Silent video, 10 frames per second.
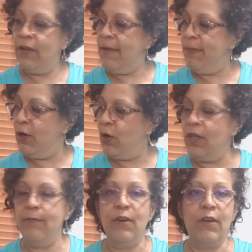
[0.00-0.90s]
keep the
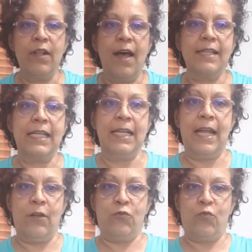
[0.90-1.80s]
curl of your claws.
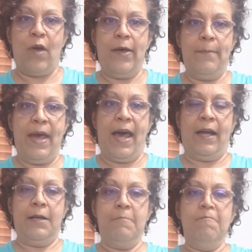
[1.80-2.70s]
Inhale, draw it
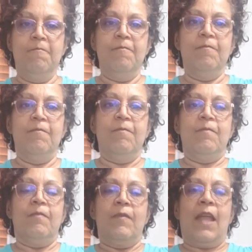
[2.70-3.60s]
back.
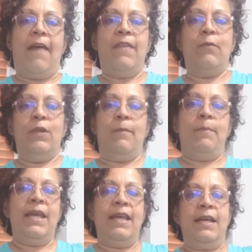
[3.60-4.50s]
And then with a
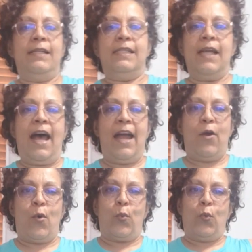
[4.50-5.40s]
big
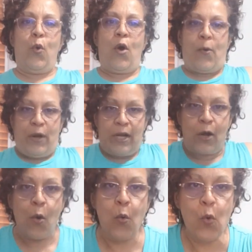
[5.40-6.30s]
sigh or roar, we're going to
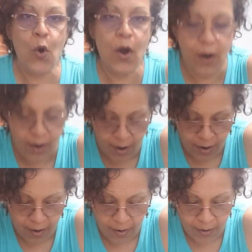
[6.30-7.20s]
go
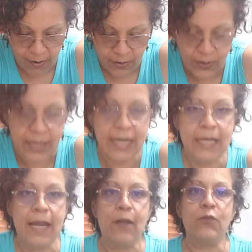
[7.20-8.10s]
roar. Good.
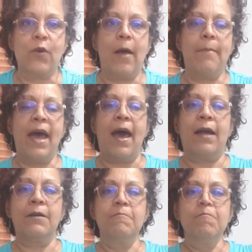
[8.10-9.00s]
Inhale, draw it
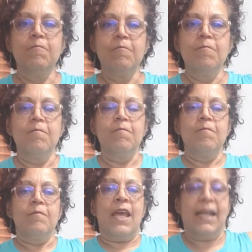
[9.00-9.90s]
back.
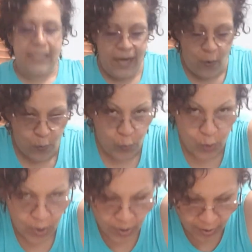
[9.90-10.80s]
Exhale,
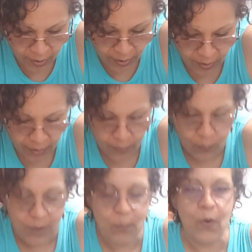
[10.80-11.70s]
roar.
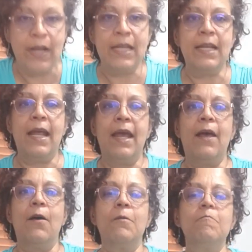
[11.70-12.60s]
One more.
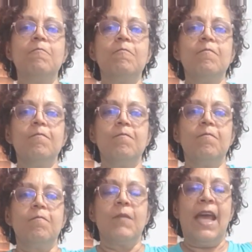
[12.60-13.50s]
Inhale.
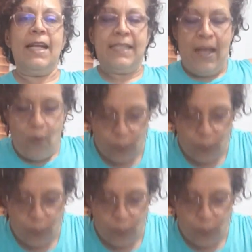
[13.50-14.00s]
Exhale,